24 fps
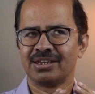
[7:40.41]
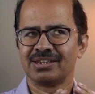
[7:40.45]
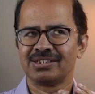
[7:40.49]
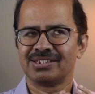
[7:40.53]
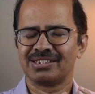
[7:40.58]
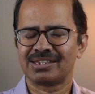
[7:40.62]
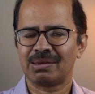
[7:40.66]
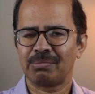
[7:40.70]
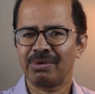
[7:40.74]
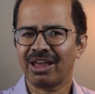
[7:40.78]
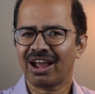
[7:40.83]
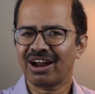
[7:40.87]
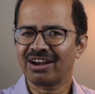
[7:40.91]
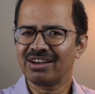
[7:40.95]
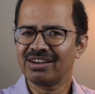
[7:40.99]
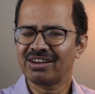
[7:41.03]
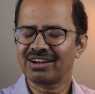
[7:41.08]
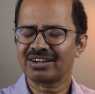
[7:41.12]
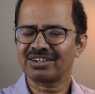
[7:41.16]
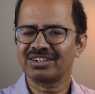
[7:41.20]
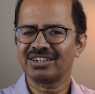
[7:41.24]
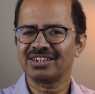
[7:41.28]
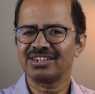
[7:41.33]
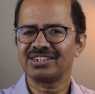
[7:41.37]

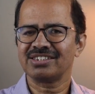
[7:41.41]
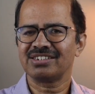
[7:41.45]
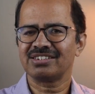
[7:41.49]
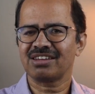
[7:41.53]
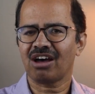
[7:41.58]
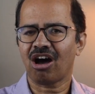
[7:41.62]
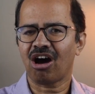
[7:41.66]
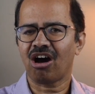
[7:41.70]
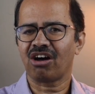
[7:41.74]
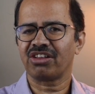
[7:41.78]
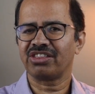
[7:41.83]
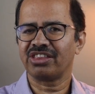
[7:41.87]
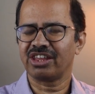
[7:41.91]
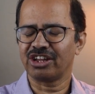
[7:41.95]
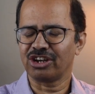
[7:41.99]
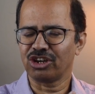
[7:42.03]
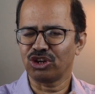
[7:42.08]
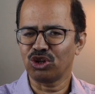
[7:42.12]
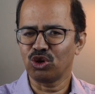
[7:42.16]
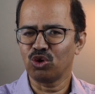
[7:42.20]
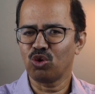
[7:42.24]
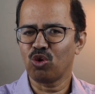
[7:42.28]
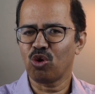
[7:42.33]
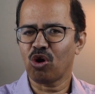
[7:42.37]
Semiconductors are the
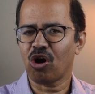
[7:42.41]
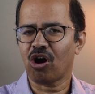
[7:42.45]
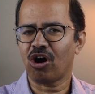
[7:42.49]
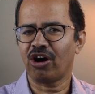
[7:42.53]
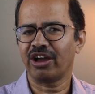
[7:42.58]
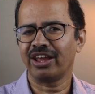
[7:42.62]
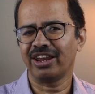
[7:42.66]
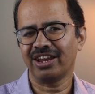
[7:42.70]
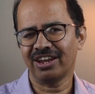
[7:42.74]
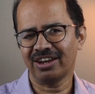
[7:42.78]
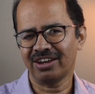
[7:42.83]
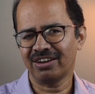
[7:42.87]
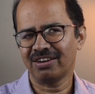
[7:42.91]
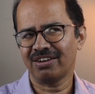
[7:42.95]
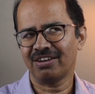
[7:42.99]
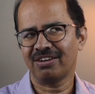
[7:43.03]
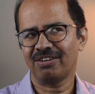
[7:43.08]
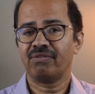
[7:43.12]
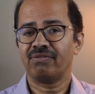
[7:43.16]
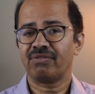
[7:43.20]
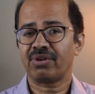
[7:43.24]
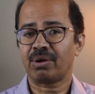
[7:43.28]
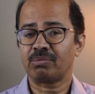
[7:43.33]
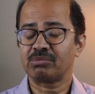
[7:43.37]
new oil.
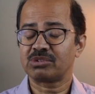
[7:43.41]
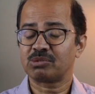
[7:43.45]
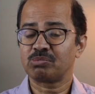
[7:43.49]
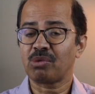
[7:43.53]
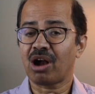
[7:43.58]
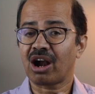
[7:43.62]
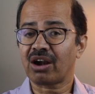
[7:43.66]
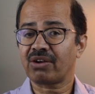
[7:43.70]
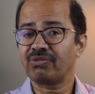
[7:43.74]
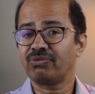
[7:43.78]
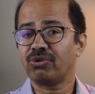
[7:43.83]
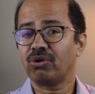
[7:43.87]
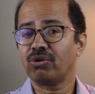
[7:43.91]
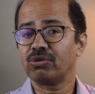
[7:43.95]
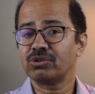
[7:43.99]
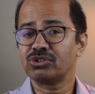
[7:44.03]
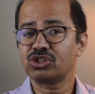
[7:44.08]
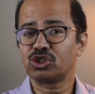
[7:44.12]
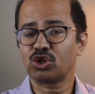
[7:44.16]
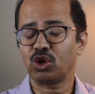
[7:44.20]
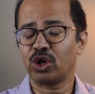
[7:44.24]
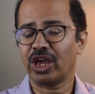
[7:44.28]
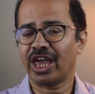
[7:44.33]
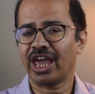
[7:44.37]
From
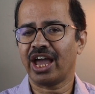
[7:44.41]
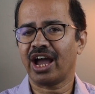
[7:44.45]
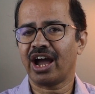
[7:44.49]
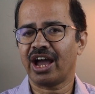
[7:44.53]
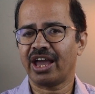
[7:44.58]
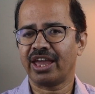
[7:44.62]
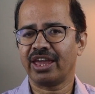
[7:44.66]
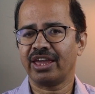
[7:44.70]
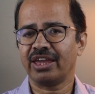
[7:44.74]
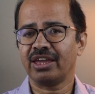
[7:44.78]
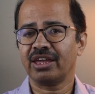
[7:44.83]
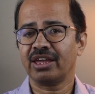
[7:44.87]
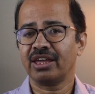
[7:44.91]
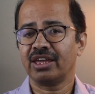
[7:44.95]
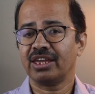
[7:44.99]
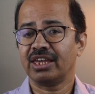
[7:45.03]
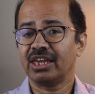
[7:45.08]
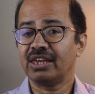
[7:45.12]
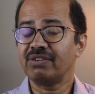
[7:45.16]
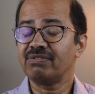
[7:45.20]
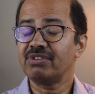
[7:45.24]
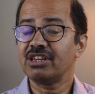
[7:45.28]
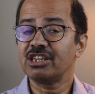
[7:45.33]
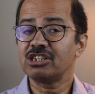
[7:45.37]
smartphones to AI,
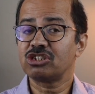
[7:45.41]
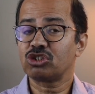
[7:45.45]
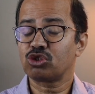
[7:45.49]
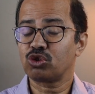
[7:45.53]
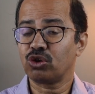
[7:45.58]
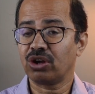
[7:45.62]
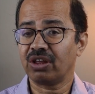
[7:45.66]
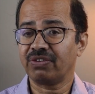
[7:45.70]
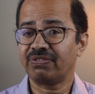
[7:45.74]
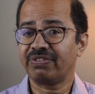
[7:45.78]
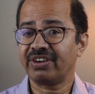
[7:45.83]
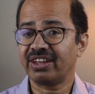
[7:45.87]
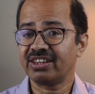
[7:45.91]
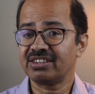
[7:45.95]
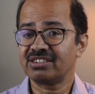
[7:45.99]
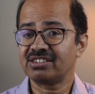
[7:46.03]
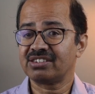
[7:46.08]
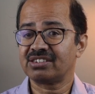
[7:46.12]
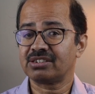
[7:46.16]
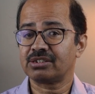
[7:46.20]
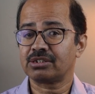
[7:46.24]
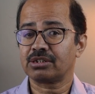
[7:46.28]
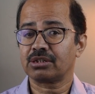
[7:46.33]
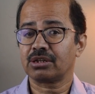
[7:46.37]
EVs to
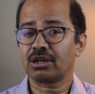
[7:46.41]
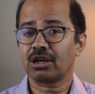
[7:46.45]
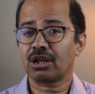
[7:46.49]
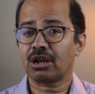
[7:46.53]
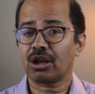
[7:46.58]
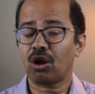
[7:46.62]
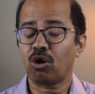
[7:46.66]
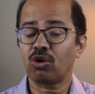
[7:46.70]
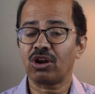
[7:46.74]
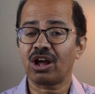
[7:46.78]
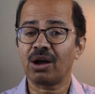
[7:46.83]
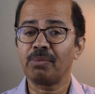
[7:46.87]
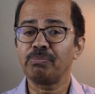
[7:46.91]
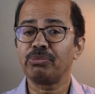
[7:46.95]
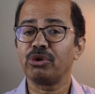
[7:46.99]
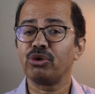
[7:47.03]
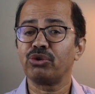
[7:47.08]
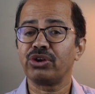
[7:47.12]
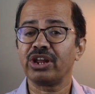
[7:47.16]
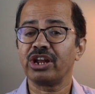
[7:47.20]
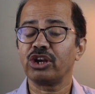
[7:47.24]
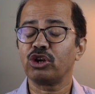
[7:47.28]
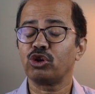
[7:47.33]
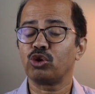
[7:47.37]
defense, cloud
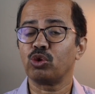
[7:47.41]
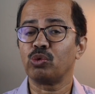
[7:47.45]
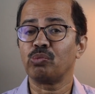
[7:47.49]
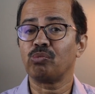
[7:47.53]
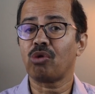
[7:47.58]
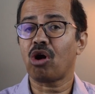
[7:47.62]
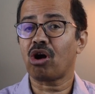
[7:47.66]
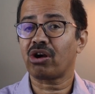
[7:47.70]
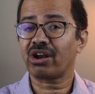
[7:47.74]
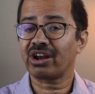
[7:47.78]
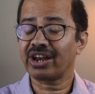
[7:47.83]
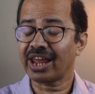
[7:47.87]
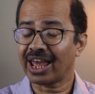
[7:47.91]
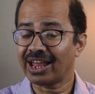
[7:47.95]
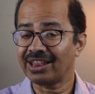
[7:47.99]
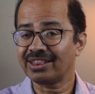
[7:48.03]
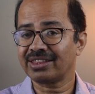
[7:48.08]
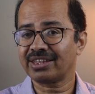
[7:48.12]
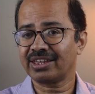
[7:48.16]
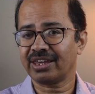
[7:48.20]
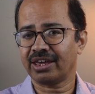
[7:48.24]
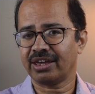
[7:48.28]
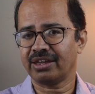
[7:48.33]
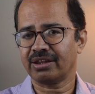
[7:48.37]
computing to modern
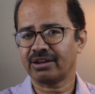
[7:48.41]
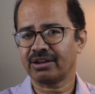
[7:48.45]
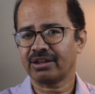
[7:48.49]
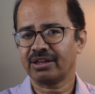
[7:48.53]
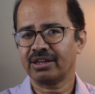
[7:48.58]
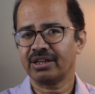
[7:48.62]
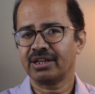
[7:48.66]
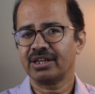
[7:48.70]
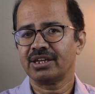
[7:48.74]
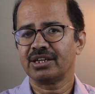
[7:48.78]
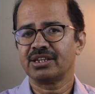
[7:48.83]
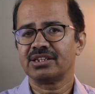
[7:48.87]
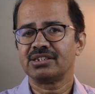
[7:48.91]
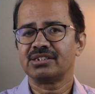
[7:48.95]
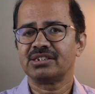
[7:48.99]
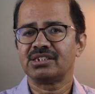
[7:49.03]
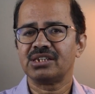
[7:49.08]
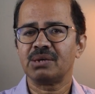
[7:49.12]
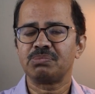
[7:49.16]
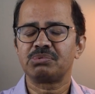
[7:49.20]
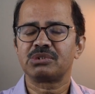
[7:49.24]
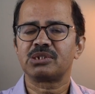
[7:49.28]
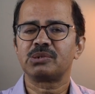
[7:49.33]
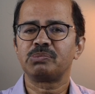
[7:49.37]
healthcare,
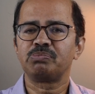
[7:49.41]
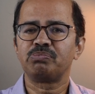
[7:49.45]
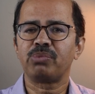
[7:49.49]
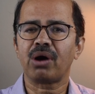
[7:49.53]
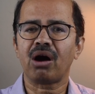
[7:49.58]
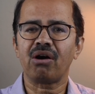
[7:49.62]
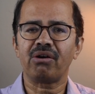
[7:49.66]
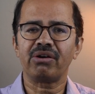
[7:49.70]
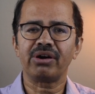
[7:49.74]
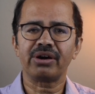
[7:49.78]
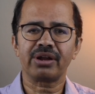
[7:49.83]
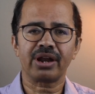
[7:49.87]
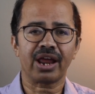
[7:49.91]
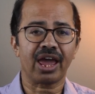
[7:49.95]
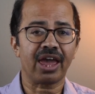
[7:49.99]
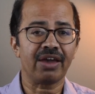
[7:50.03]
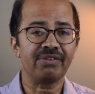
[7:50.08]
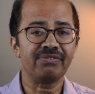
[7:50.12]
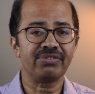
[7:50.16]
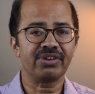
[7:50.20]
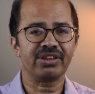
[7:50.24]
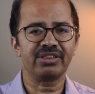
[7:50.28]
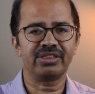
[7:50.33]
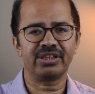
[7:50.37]
chips power
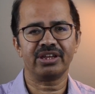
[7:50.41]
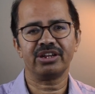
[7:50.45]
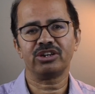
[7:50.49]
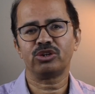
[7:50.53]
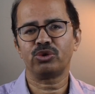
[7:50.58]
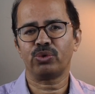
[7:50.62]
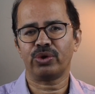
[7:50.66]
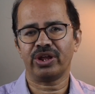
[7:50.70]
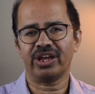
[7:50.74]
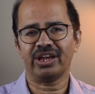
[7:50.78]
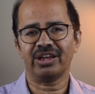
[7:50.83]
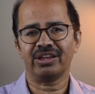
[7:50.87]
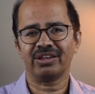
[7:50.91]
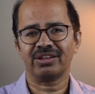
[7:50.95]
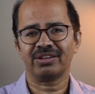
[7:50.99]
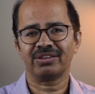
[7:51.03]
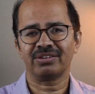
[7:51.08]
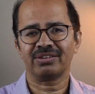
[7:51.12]
everything today.